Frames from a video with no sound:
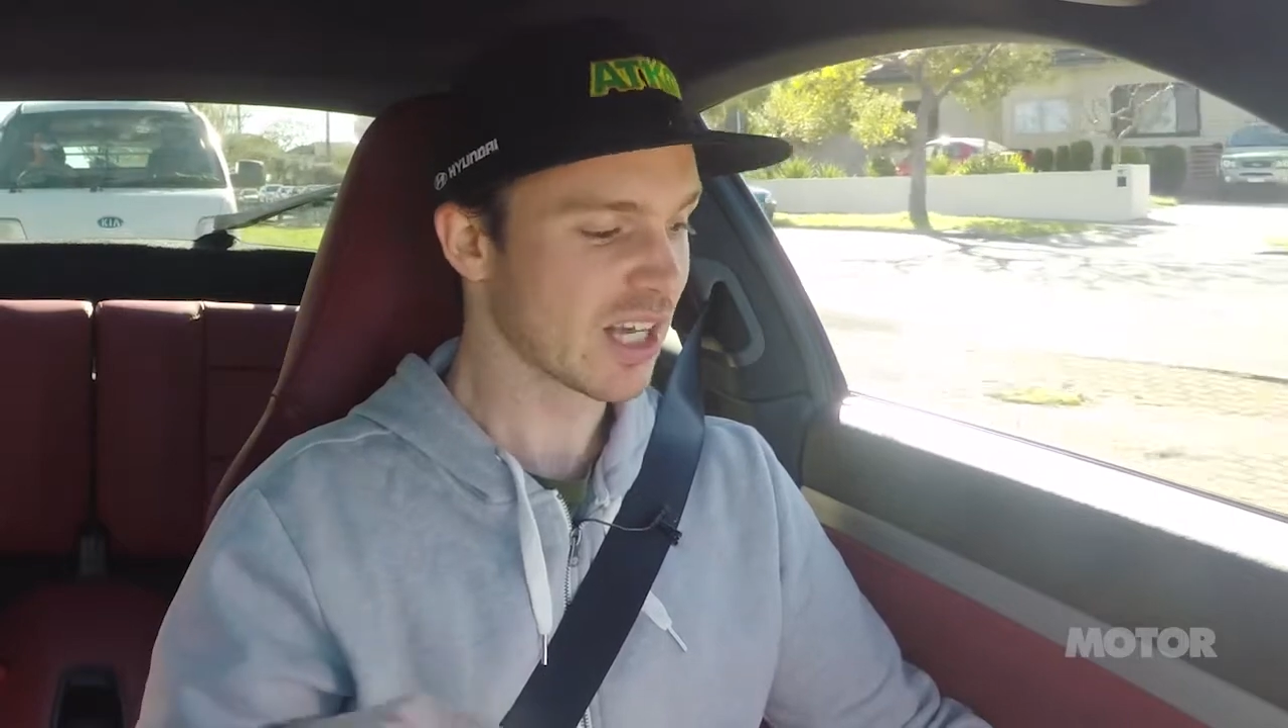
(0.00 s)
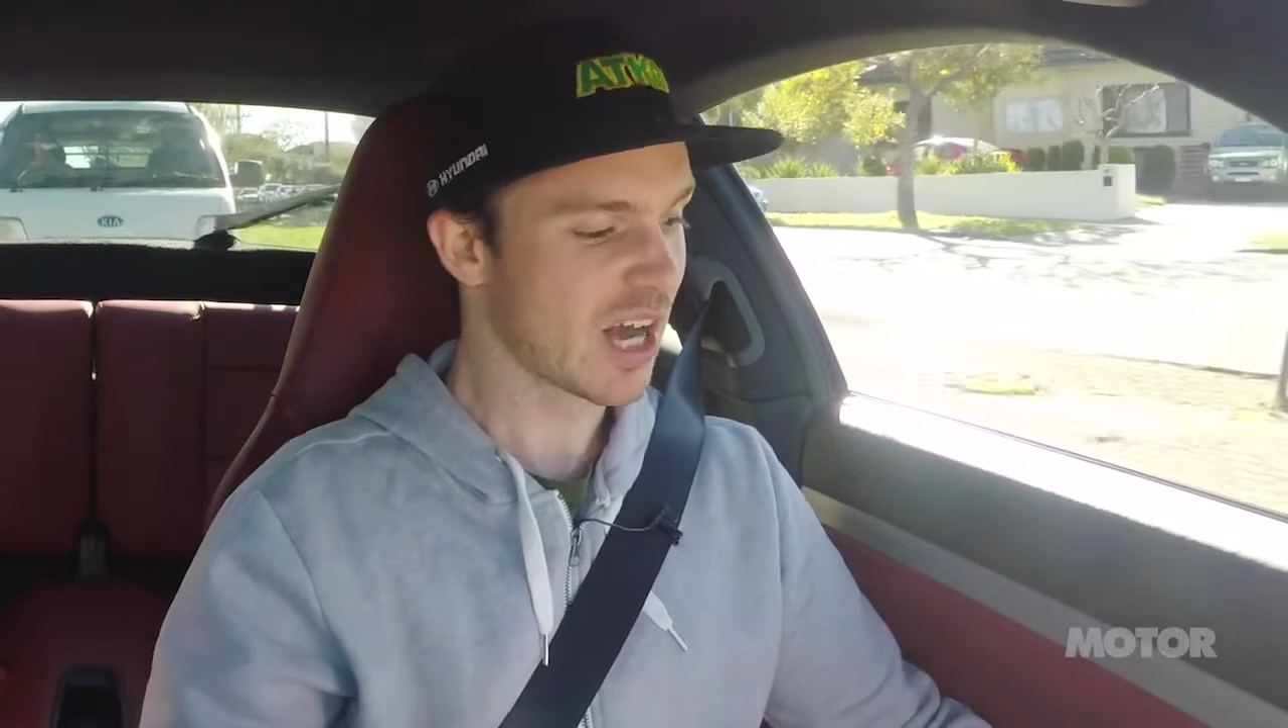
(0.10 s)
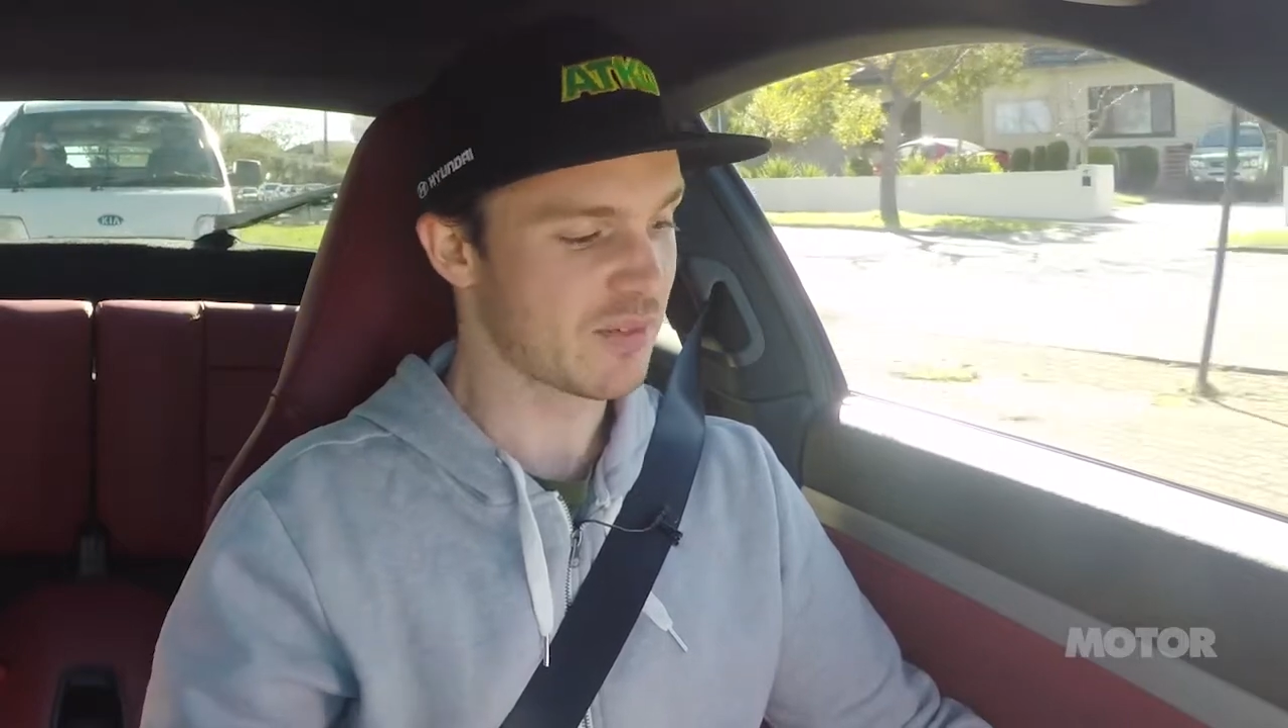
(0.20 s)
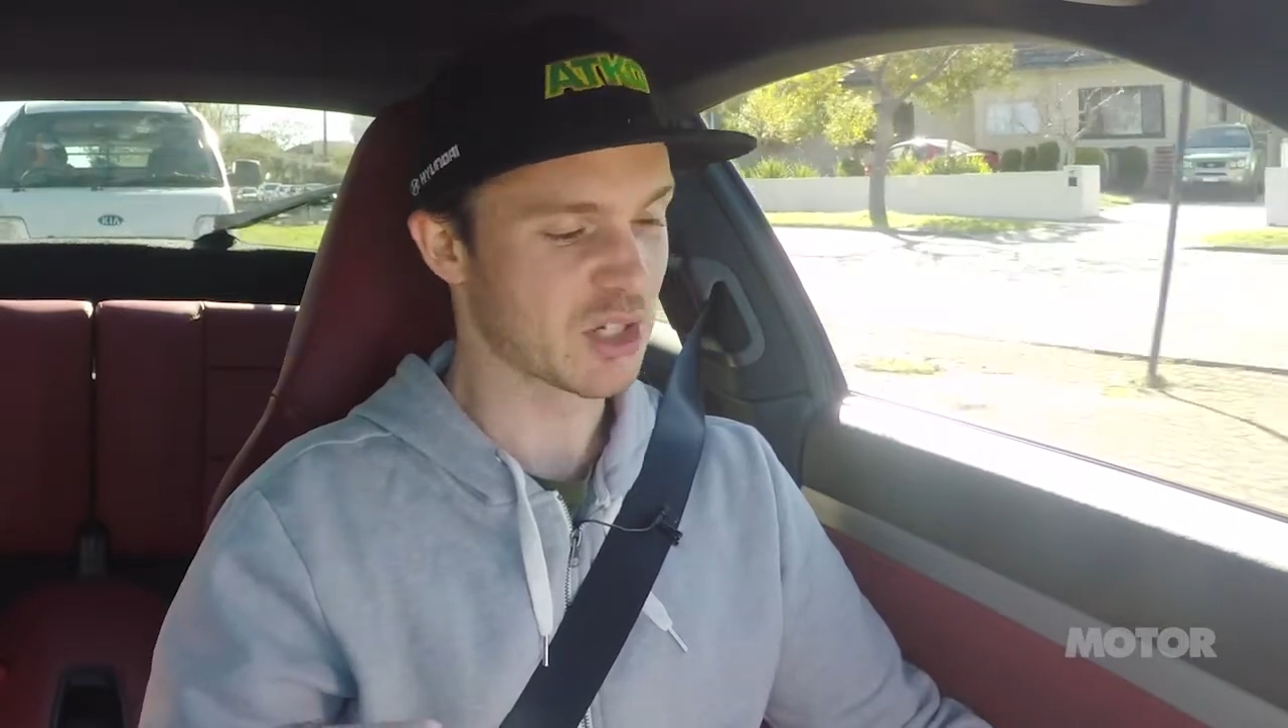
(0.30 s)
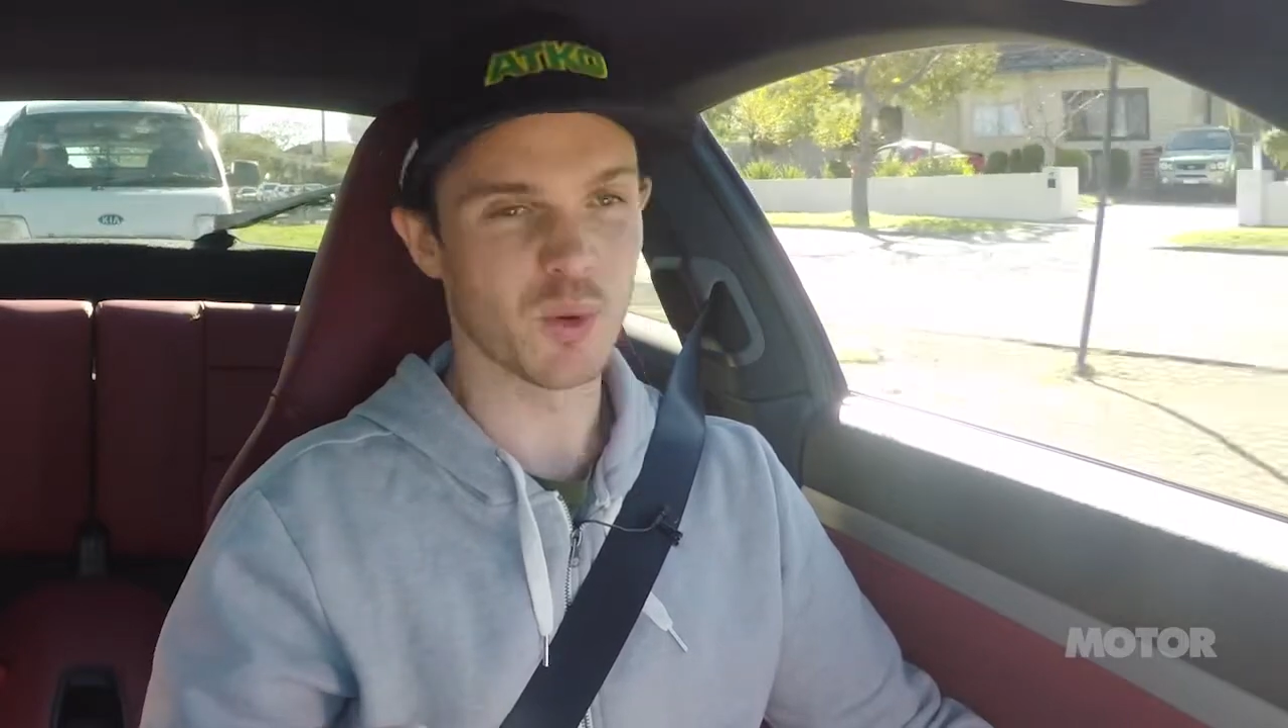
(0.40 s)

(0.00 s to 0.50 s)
half-inch